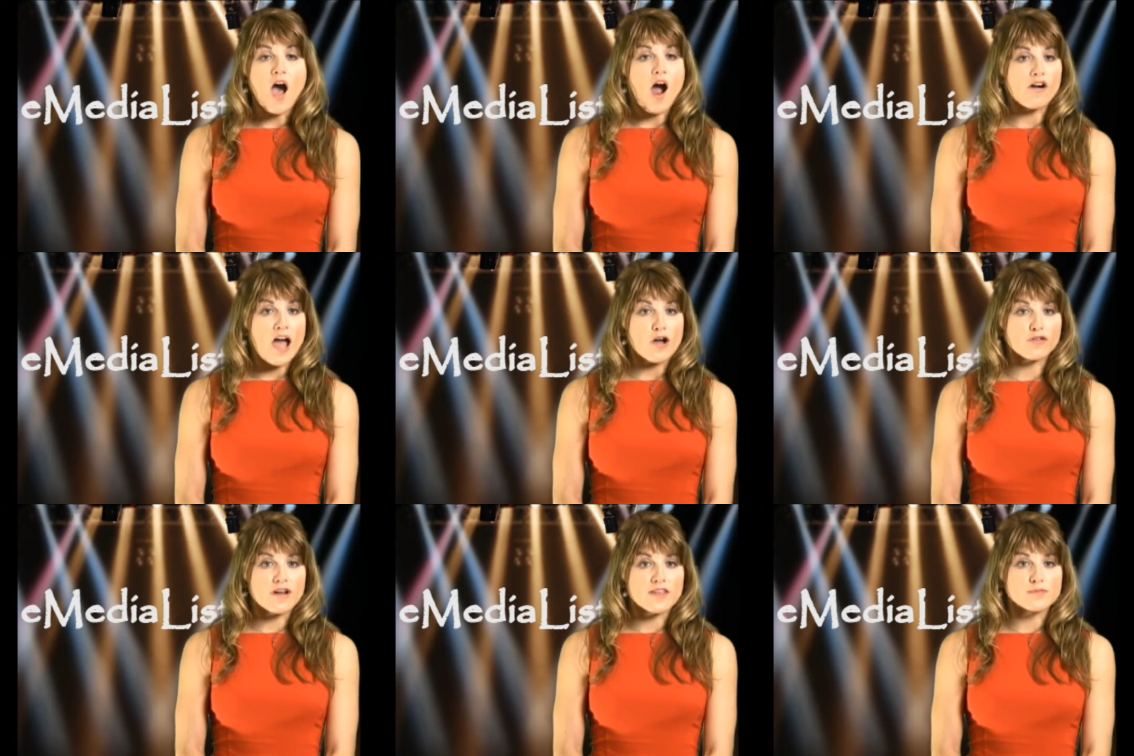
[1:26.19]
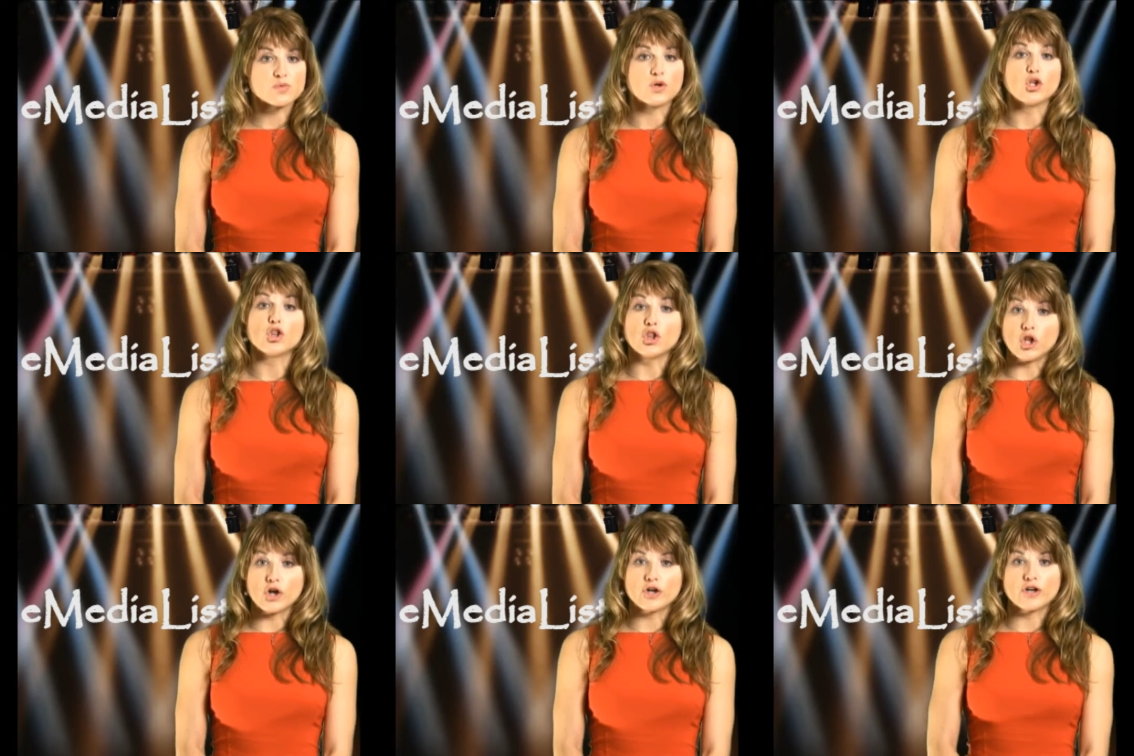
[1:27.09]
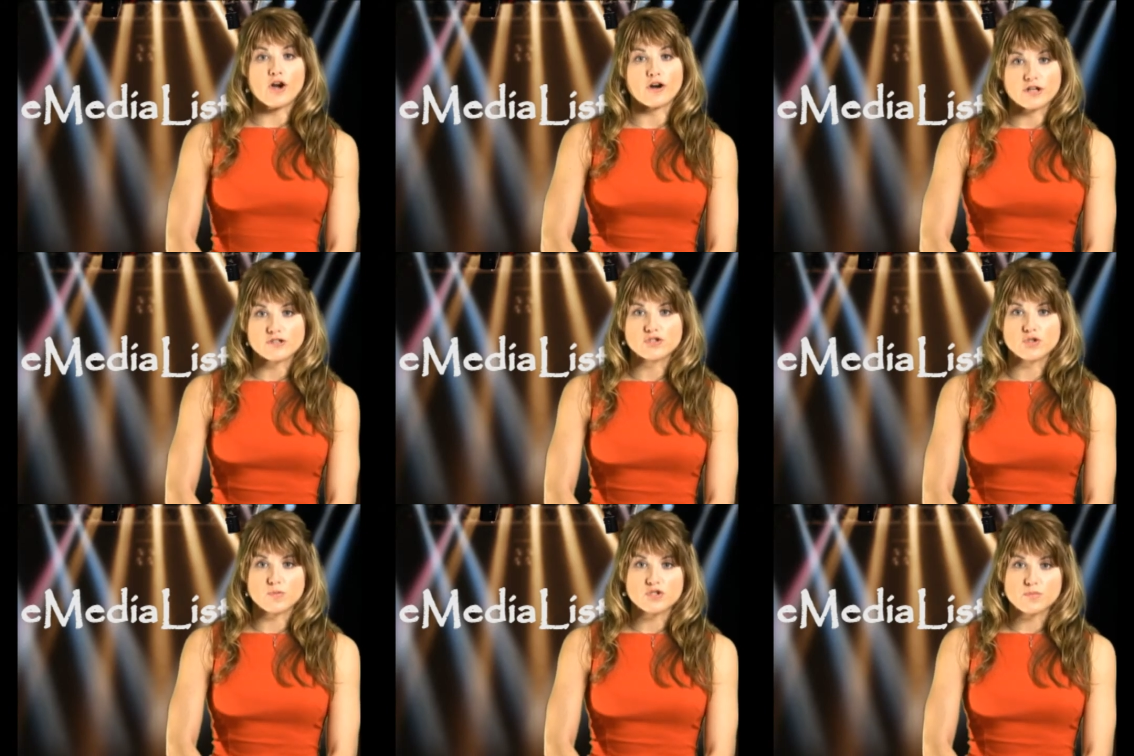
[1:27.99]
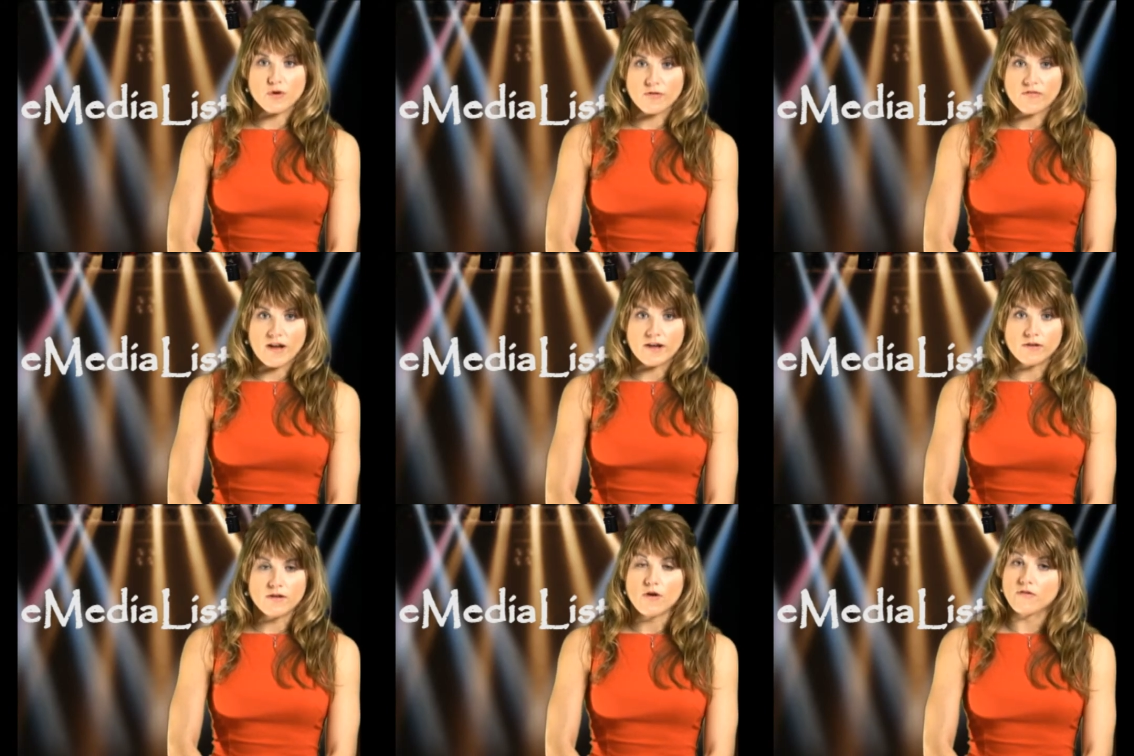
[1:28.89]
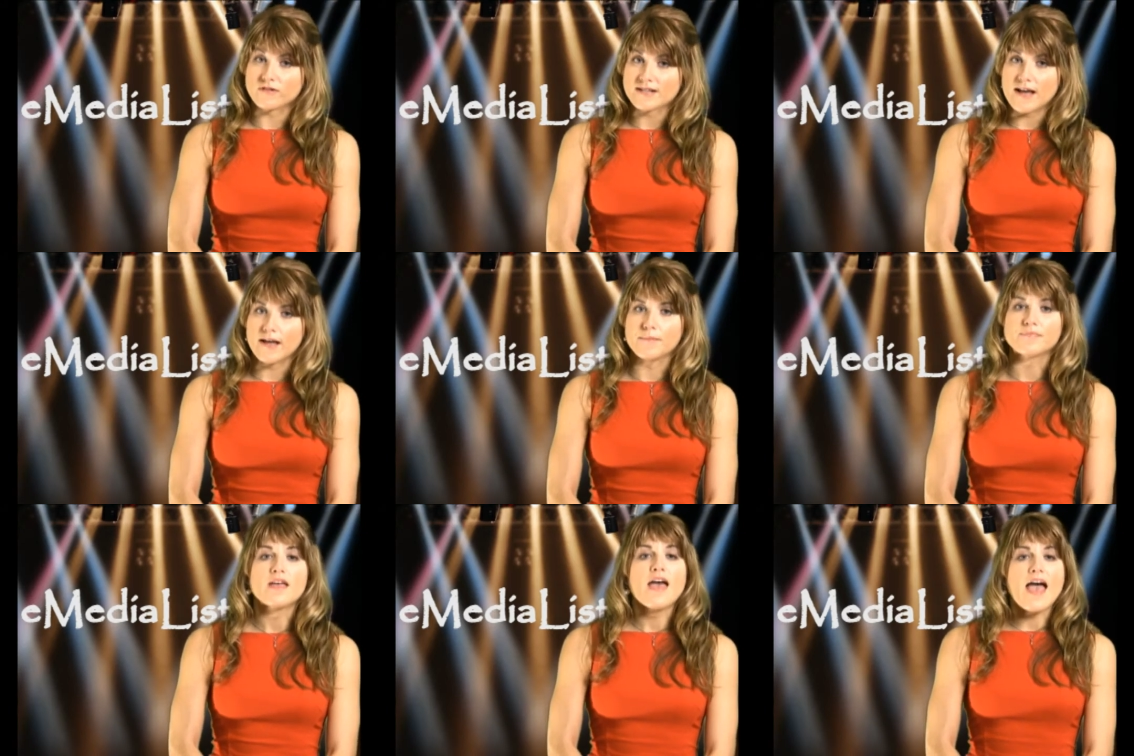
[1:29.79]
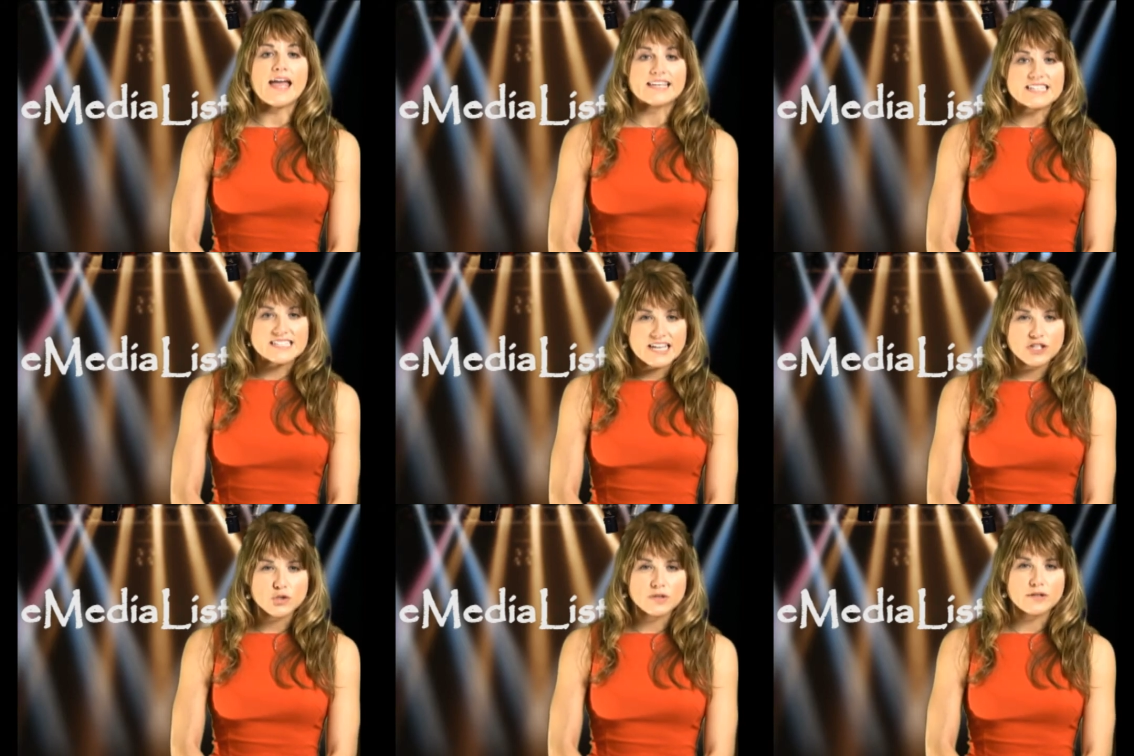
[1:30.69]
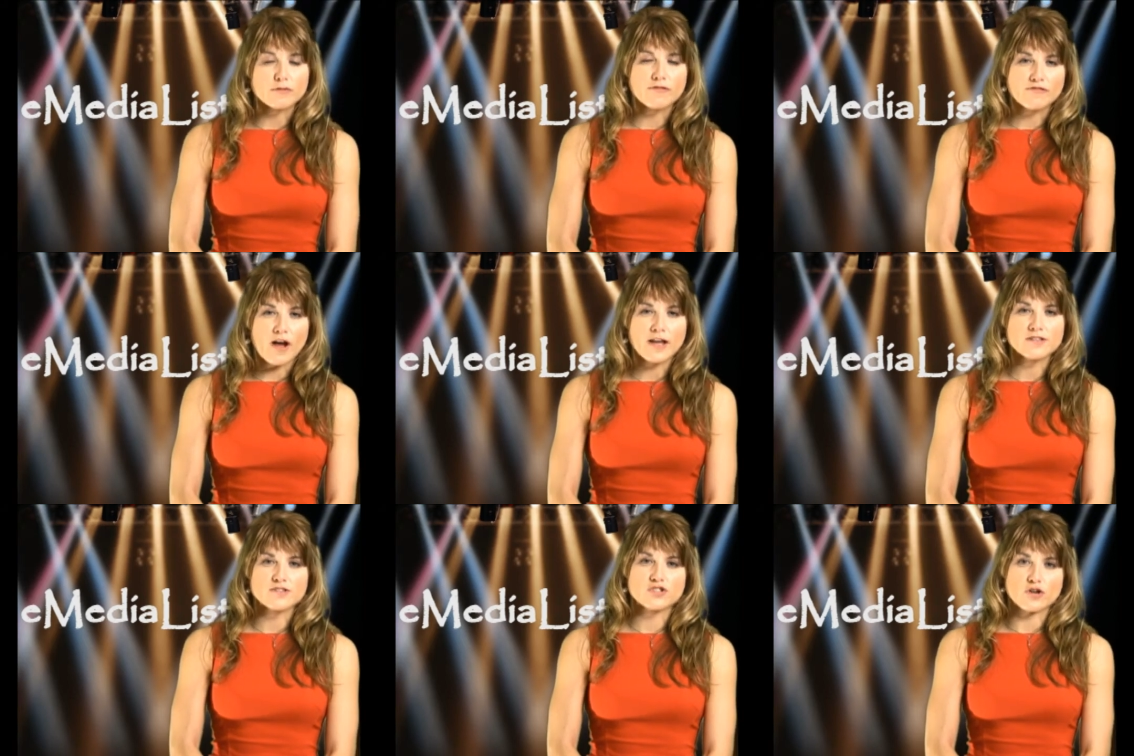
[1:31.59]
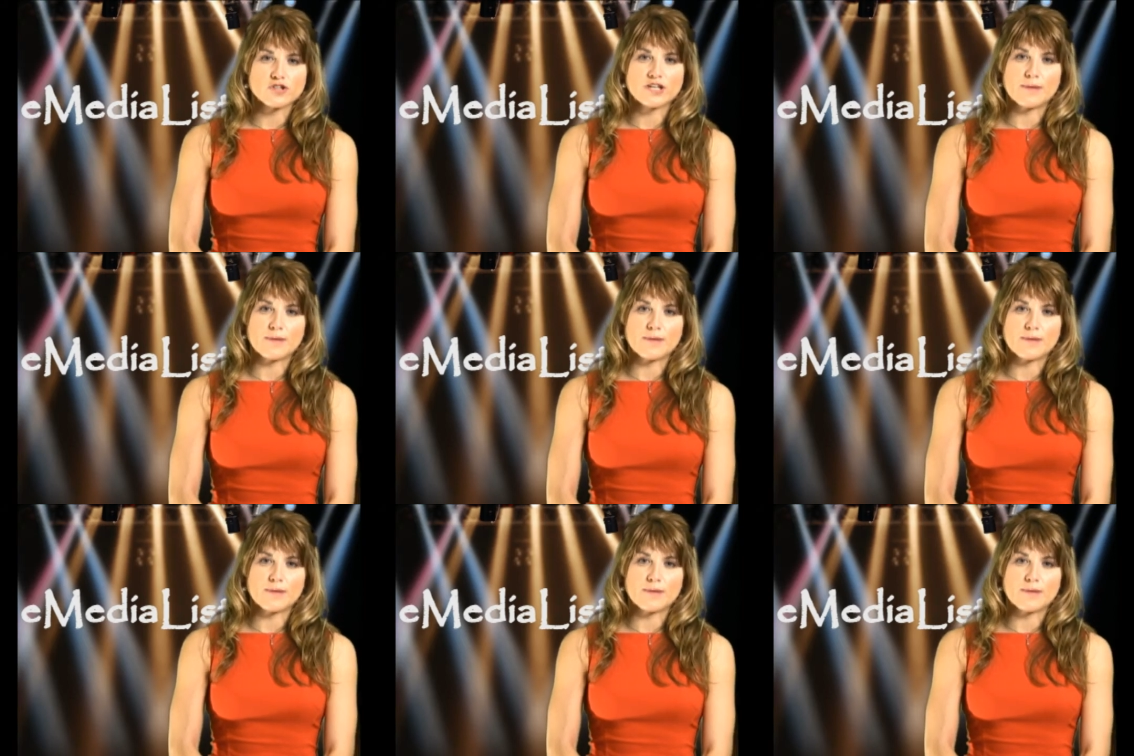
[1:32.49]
Our algorithms will learn our consumer's profile over time and continually refine search